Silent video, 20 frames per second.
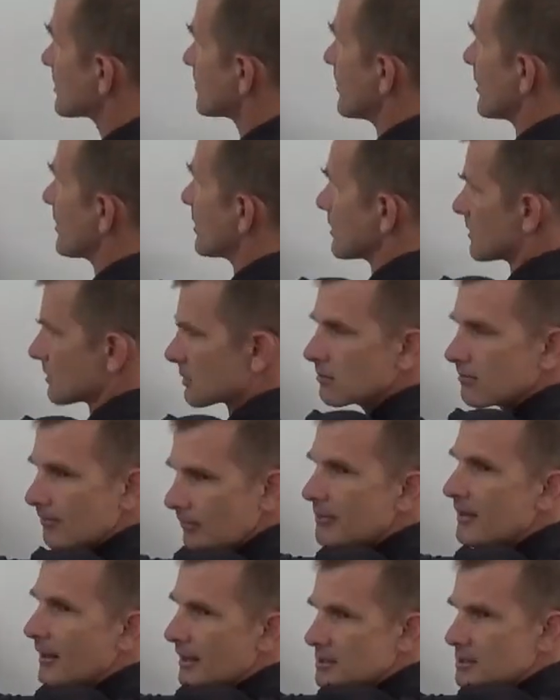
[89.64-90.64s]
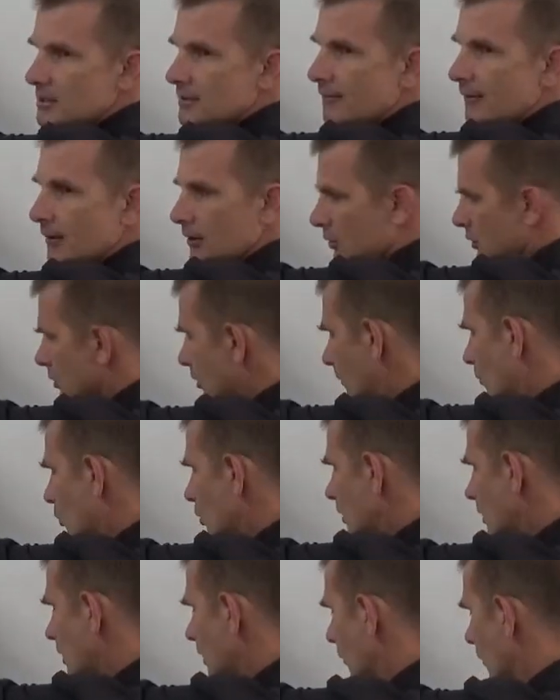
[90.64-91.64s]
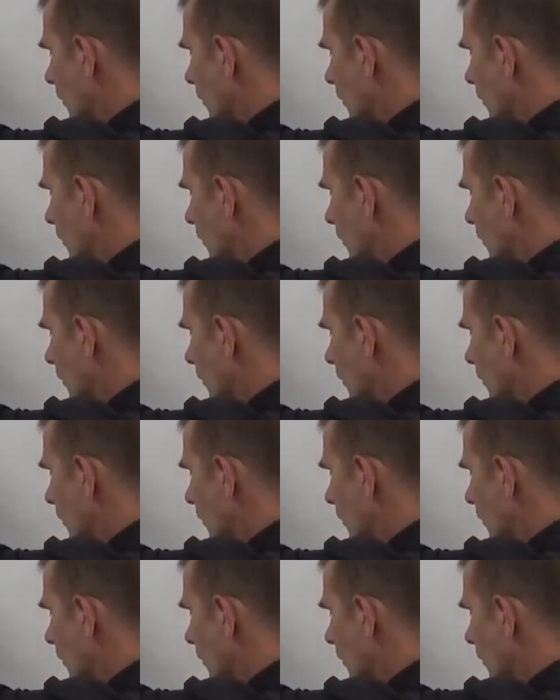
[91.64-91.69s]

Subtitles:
because that's the function I'm working